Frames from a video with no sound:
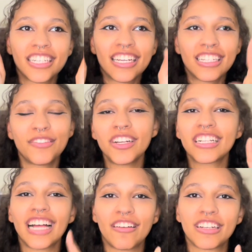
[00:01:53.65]
It's very
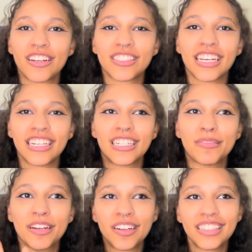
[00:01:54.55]
cloudy outside and I'm
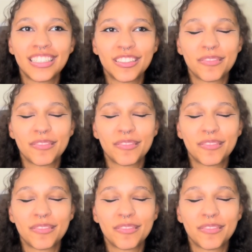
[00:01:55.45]
currently using